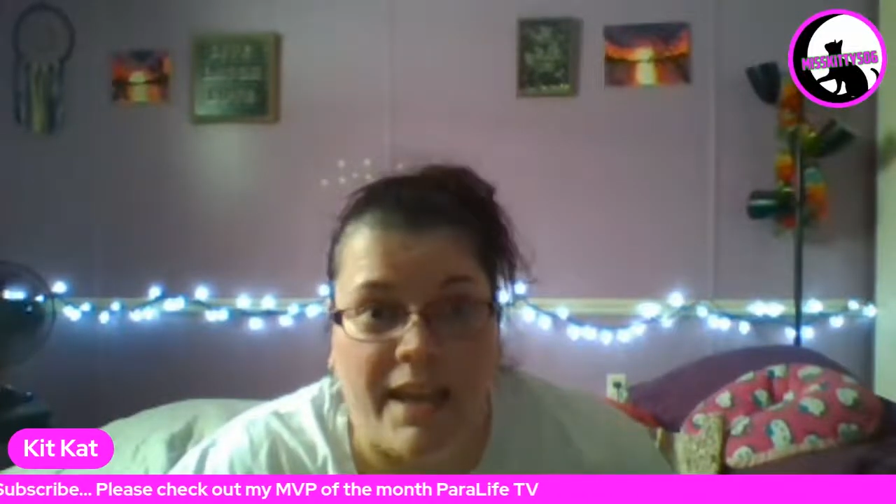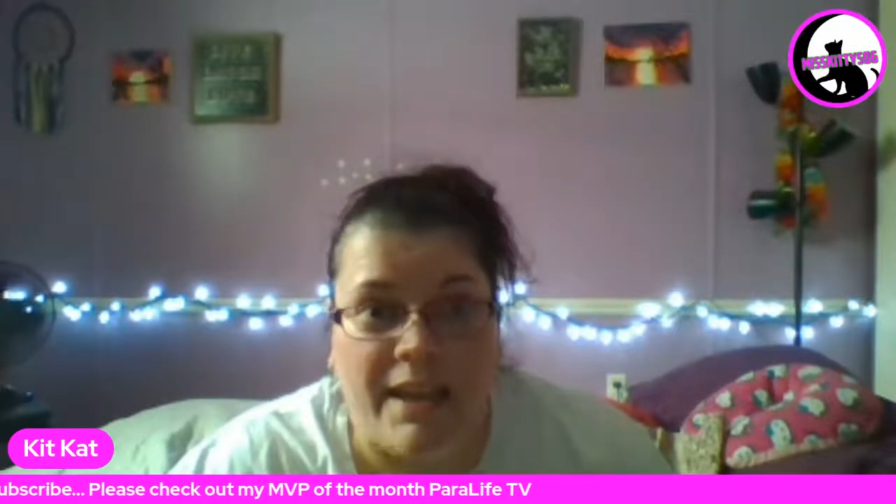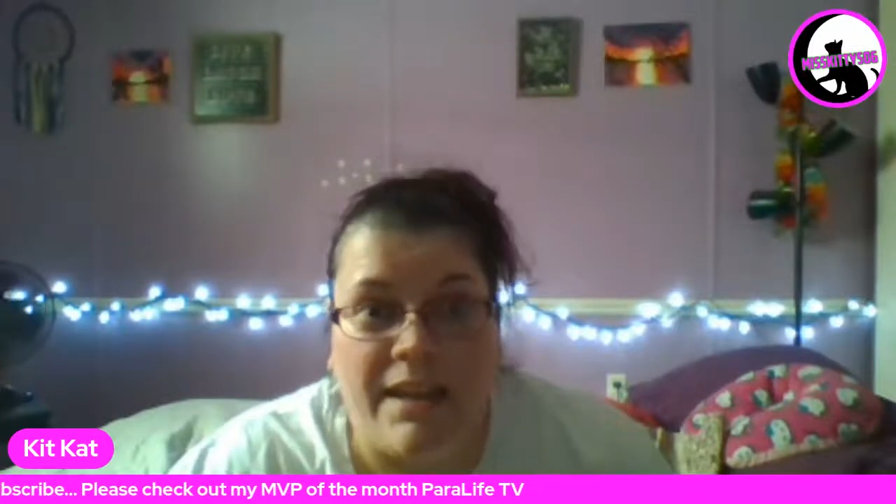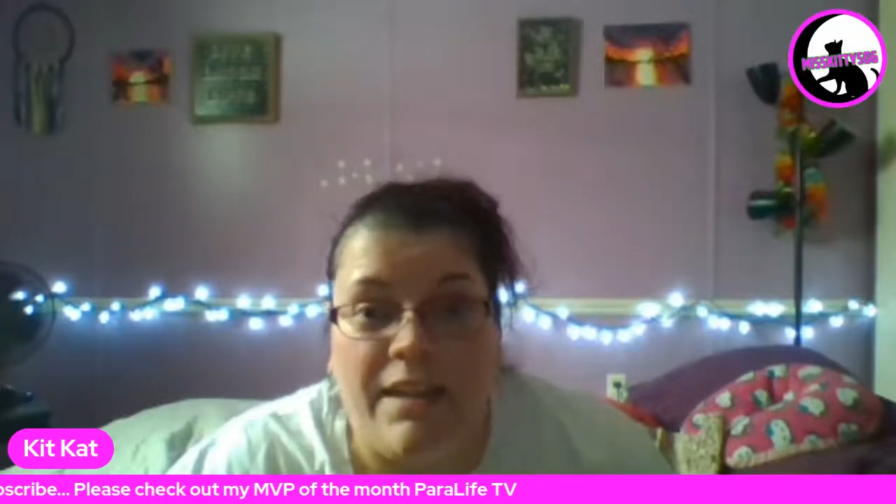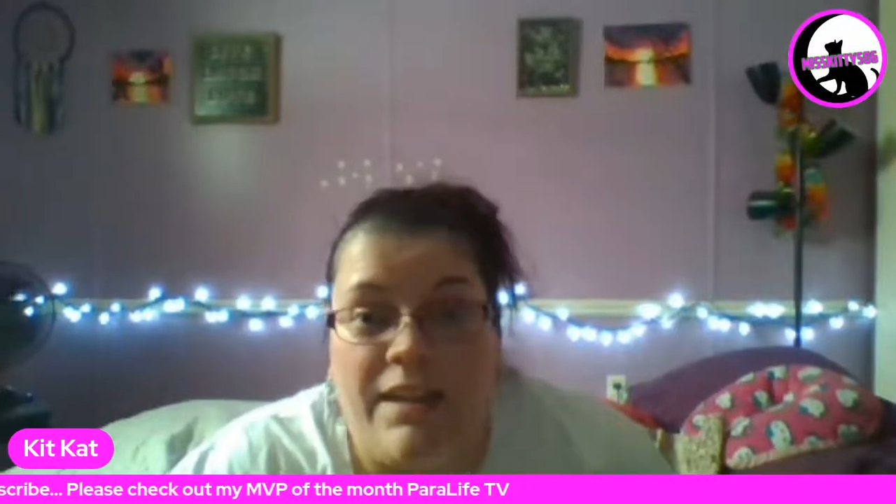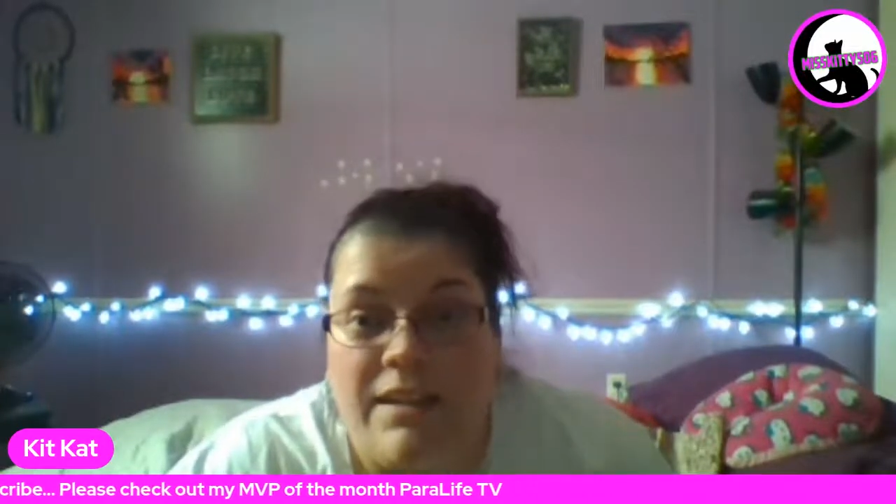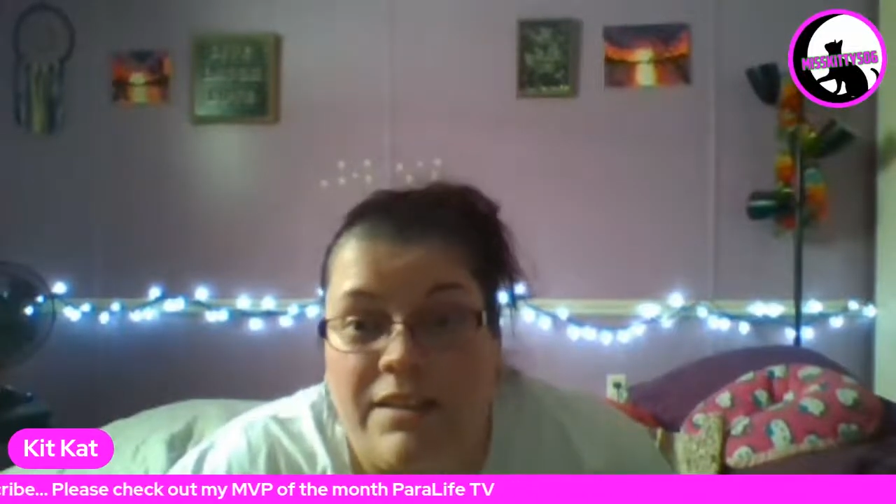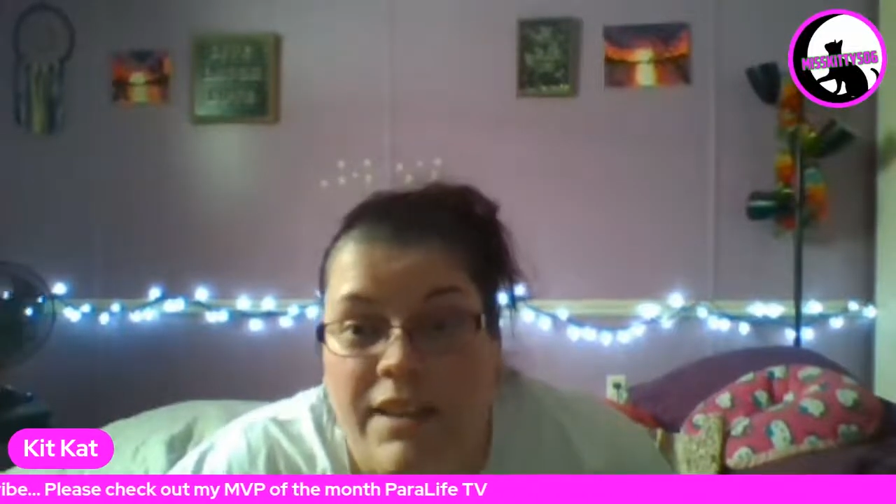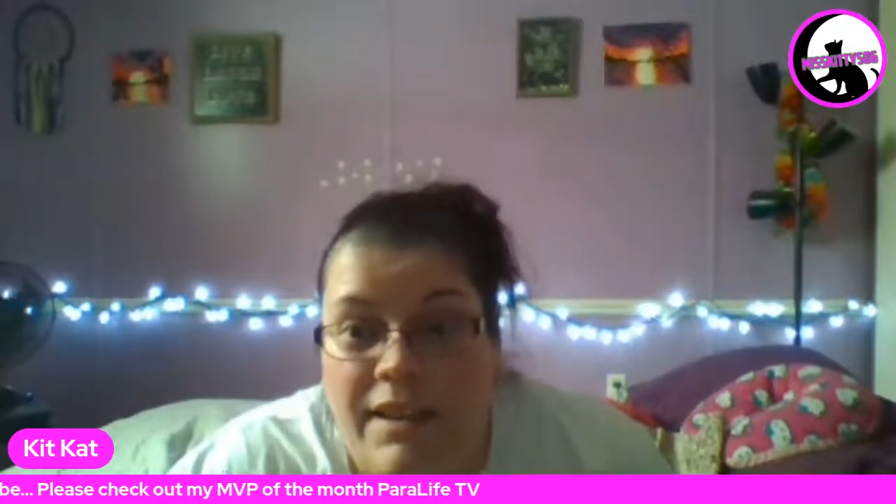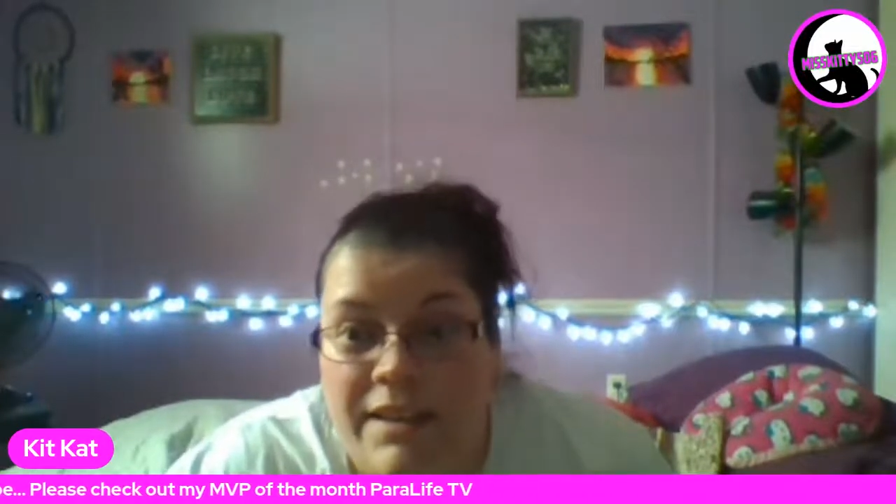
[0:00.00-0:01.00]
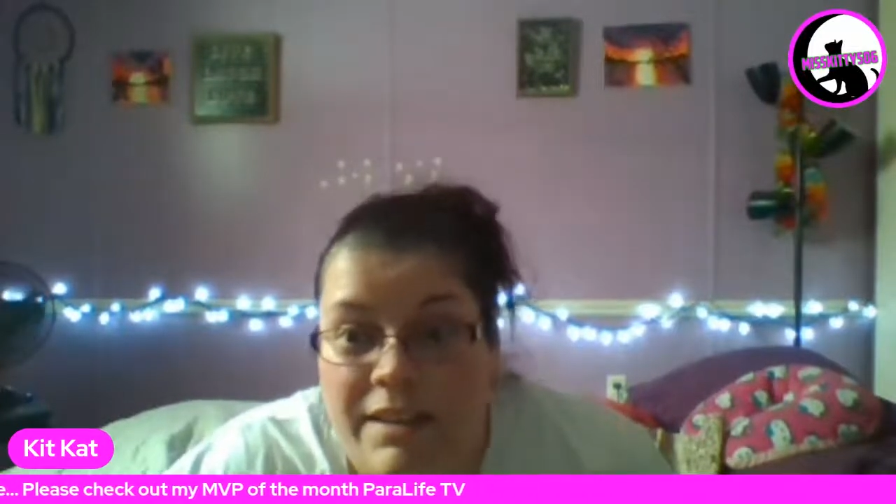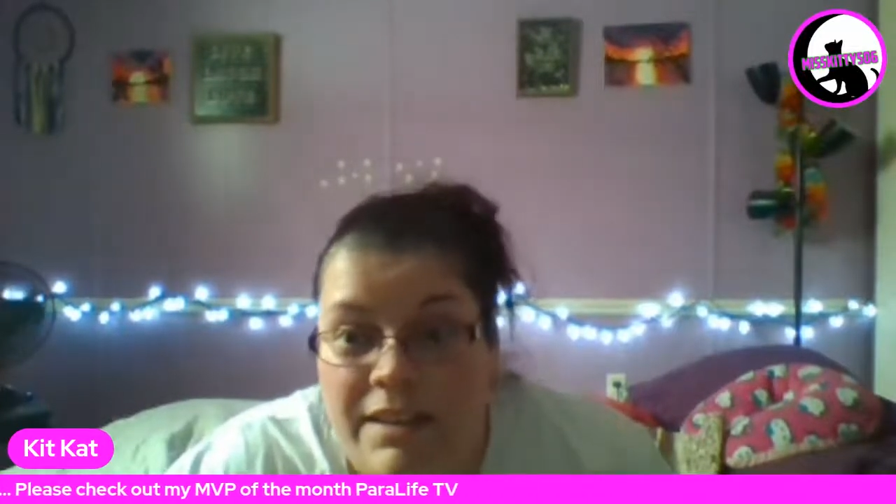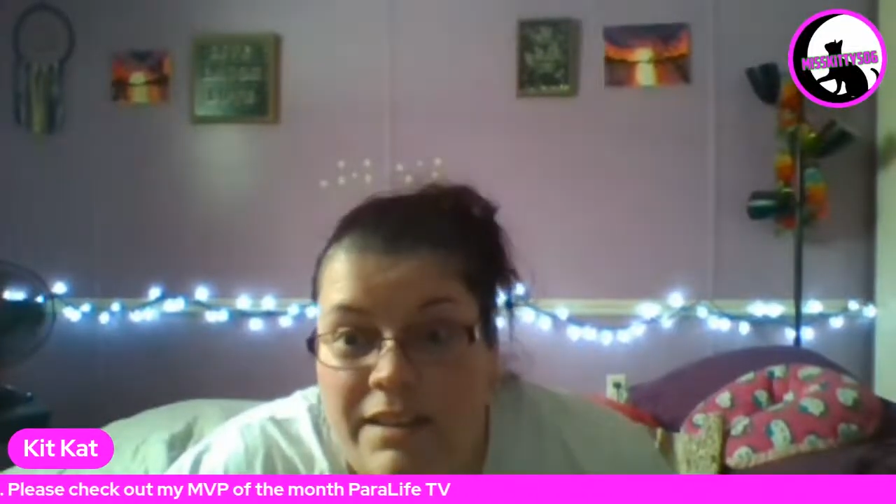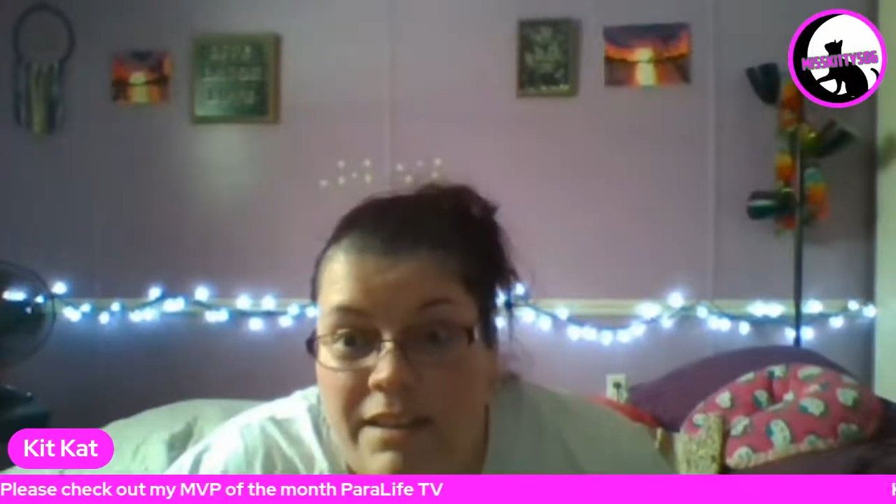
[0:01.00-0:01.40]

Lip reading: it. Like,